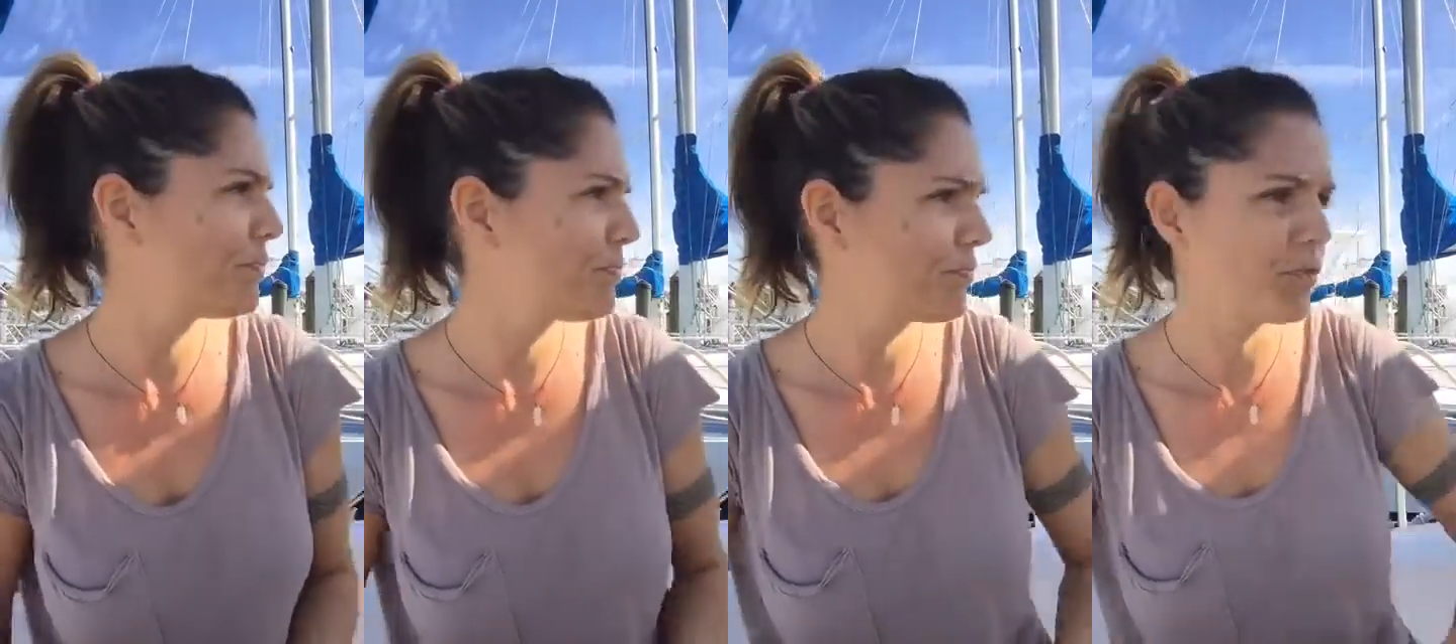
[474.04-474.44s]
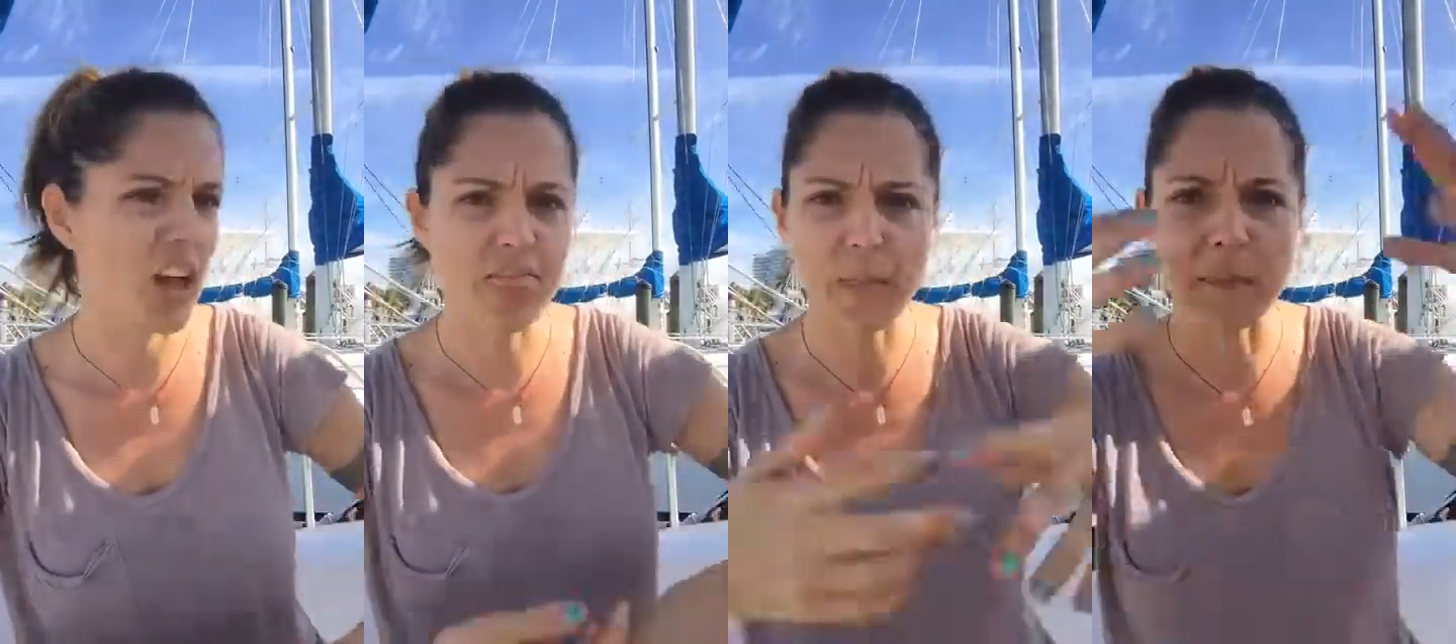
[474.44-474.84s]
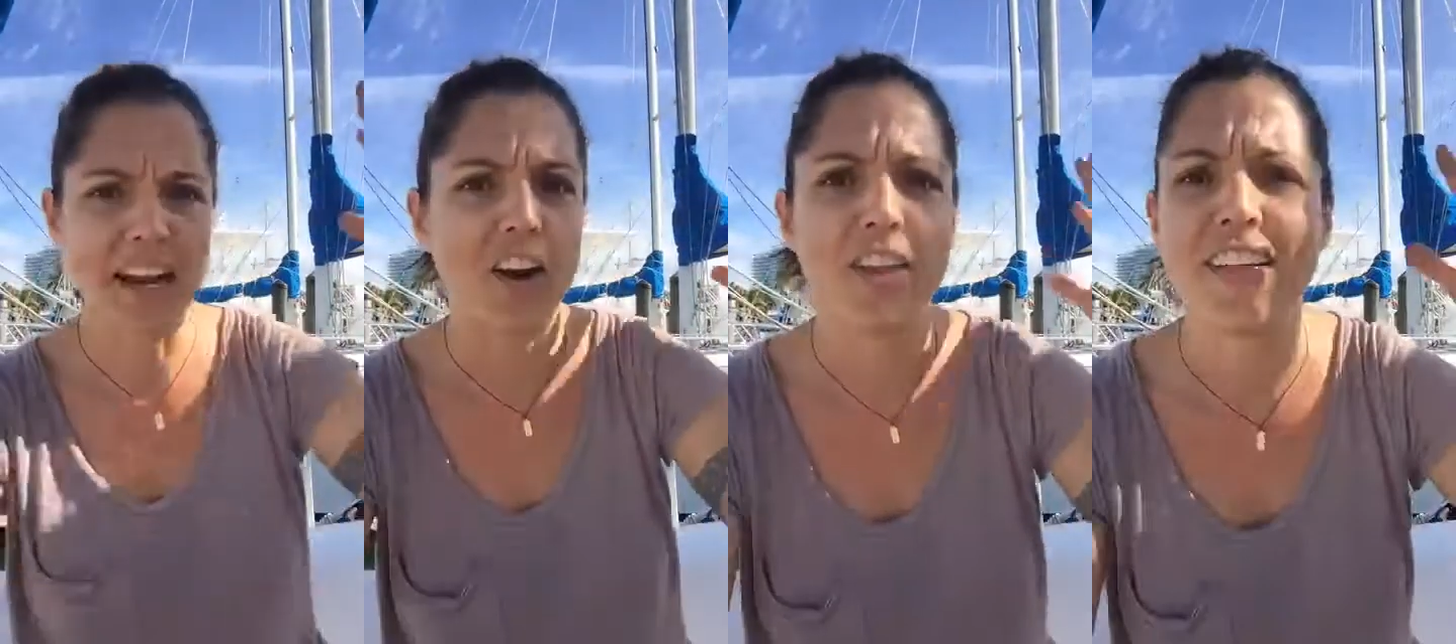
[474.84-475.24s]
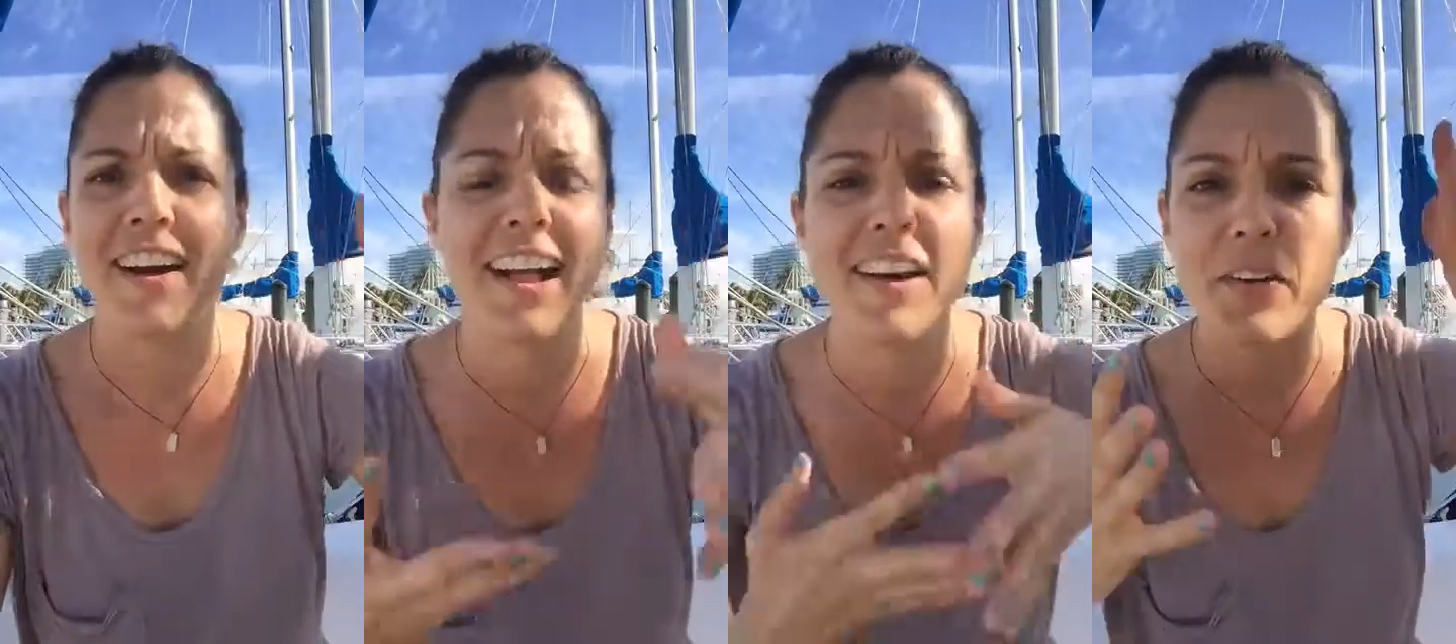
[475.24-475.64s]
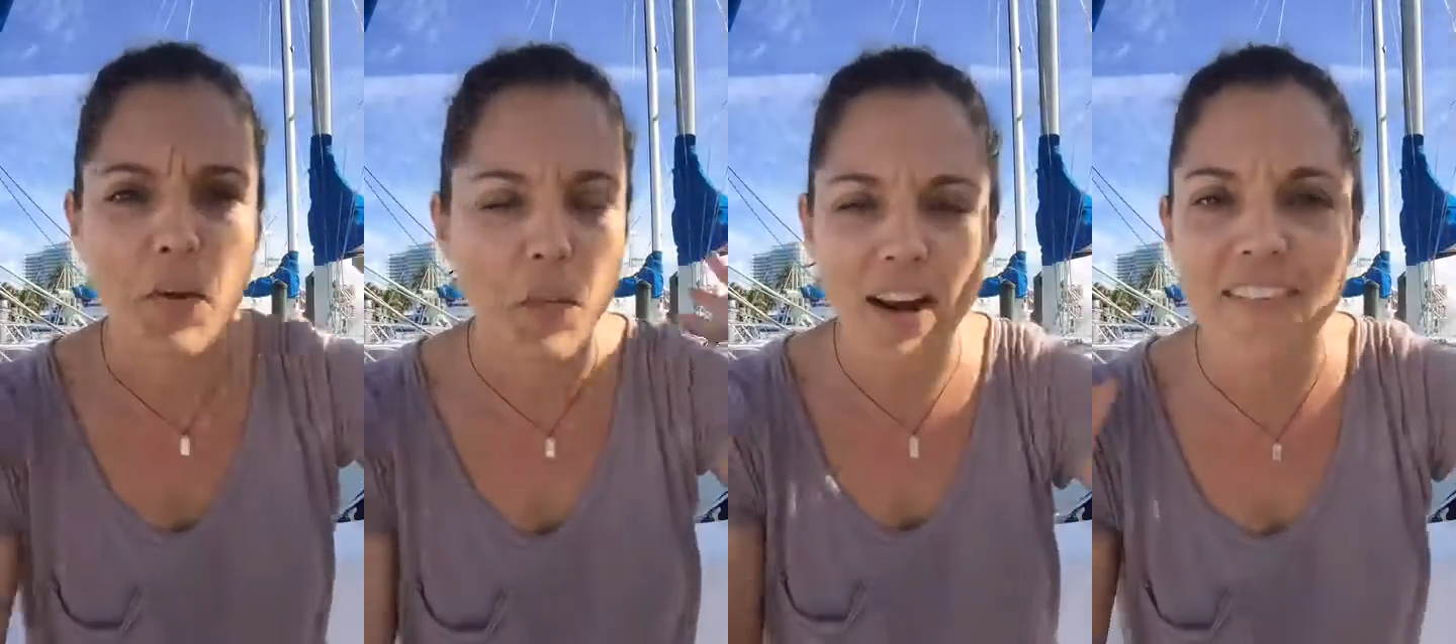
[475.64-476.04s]
run the marathon, I don't know,
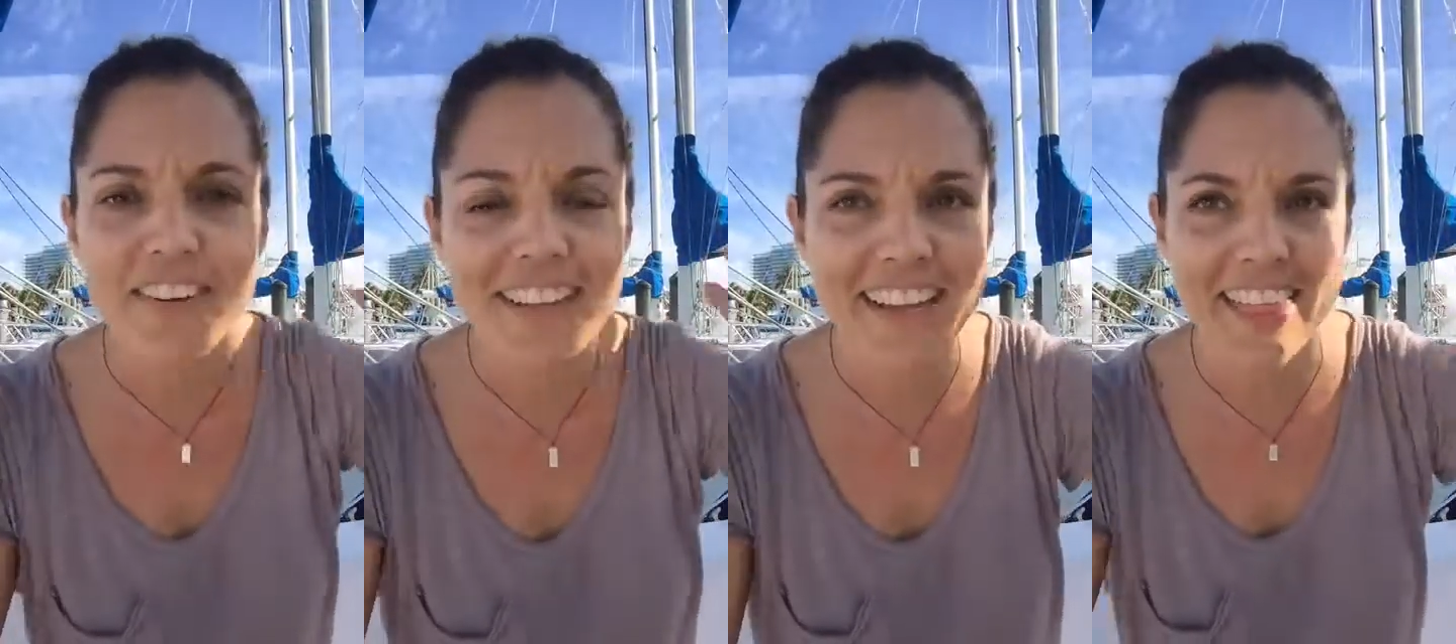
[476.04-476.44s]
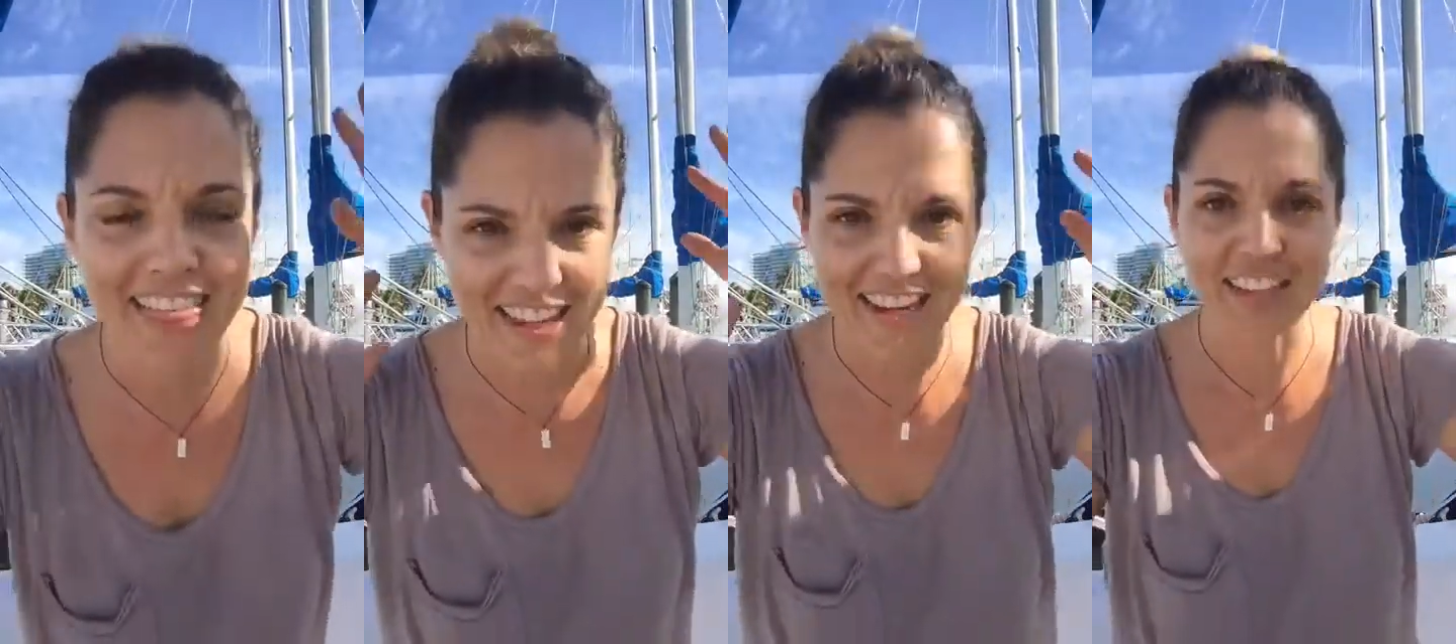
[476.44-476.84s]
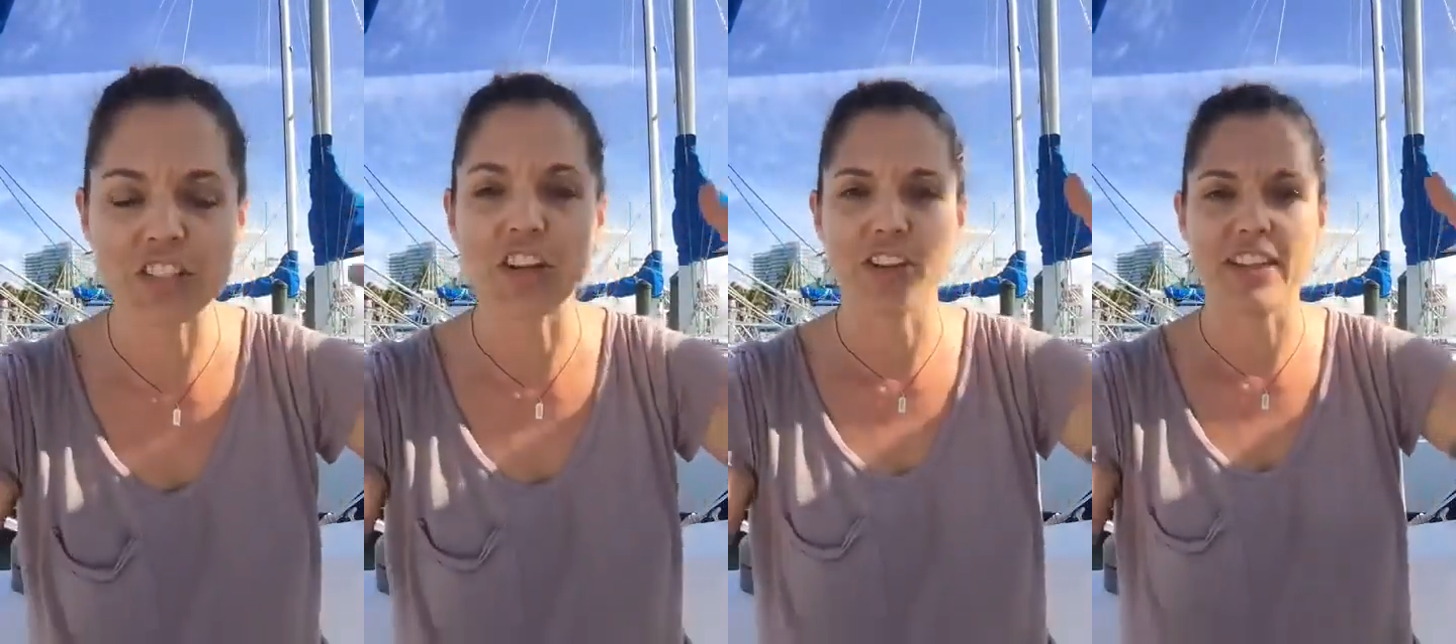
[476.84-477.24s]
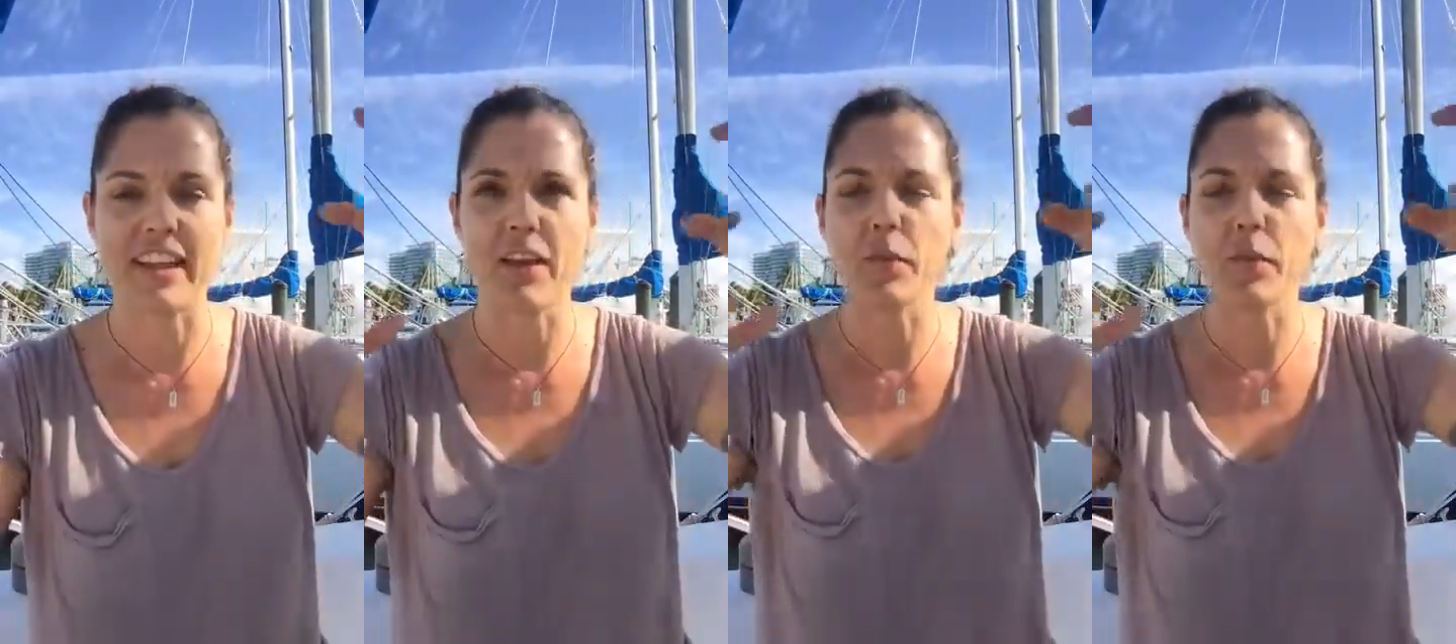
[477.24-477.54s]
whatever like thing is your thing,